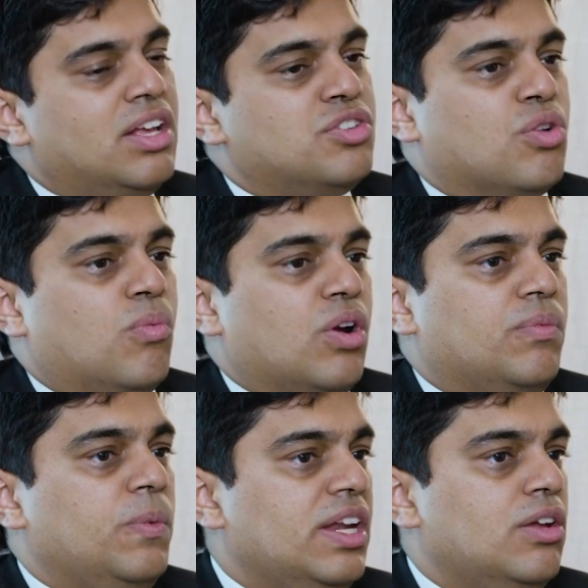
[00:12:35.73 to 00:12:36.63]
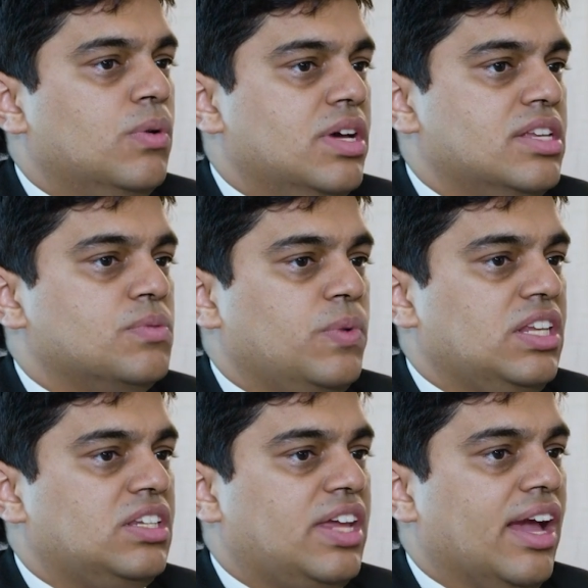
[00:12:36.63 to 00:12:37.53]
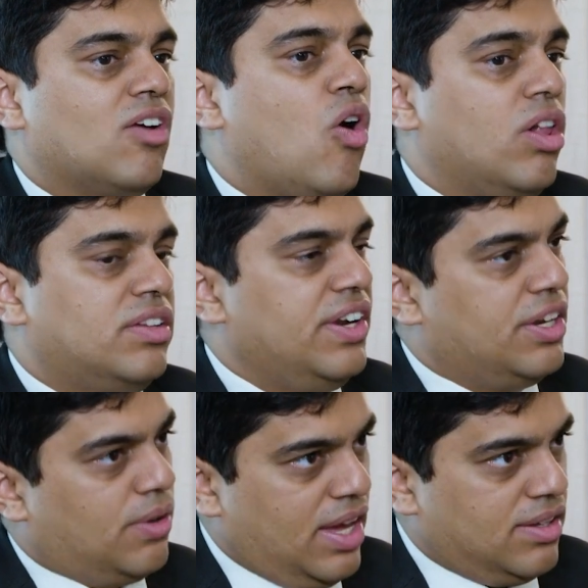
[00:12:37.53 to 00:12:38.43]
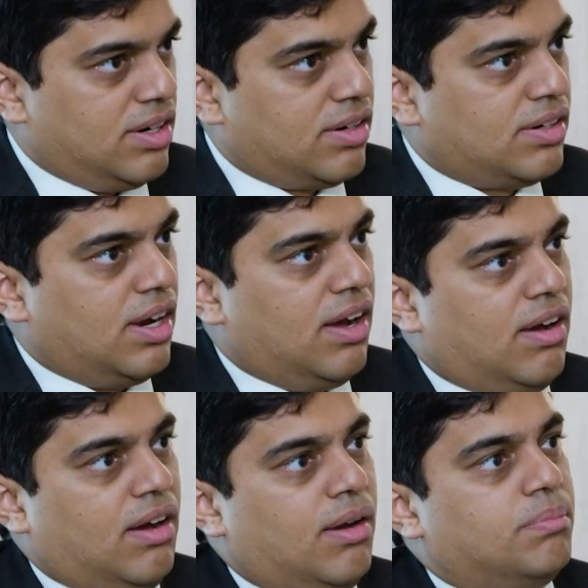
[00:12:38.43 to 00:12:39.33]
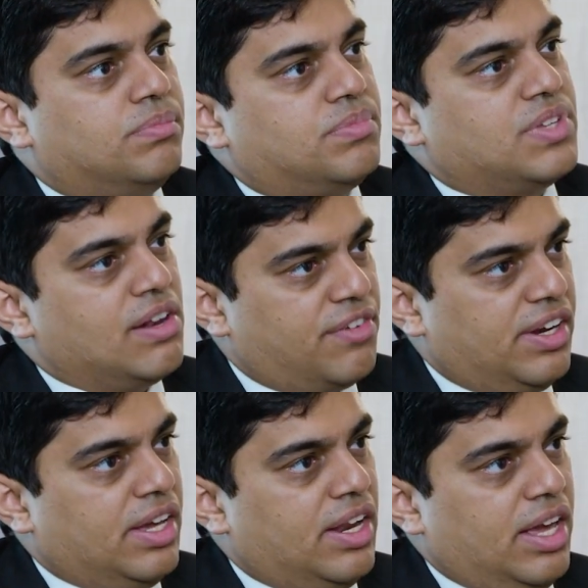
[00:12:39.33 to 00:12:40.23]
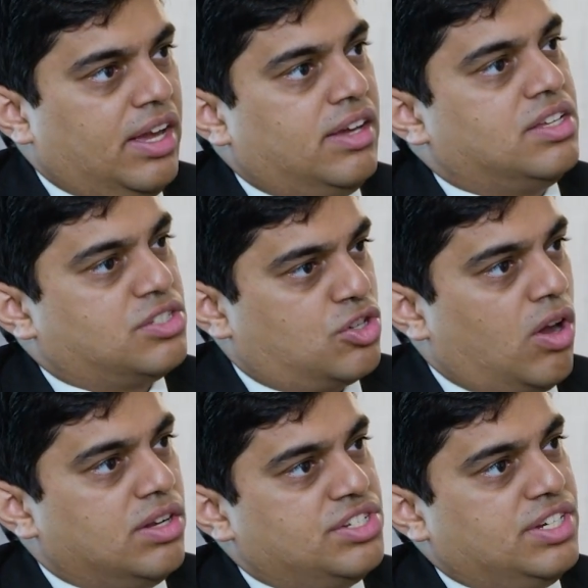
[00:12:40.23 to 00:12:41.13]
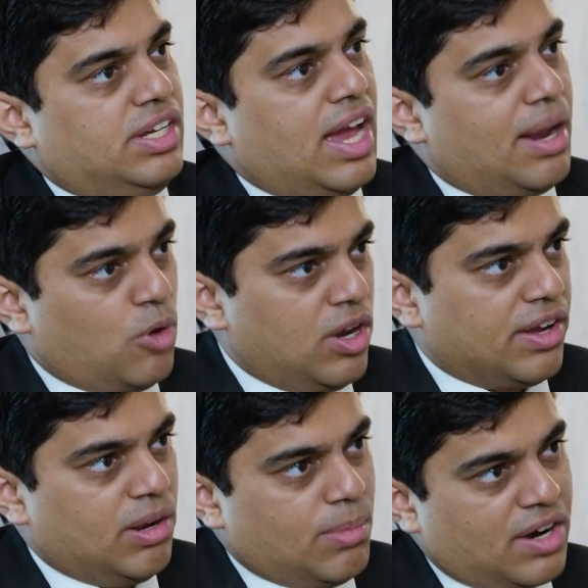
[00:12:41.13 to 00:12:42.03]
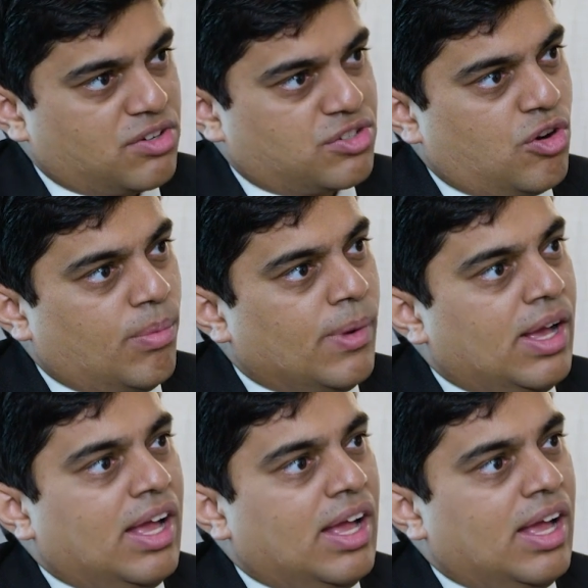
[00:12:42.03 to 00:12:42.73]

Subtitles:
So what we do is we take all three together, cell-free DNA, histology, and molecular microscope,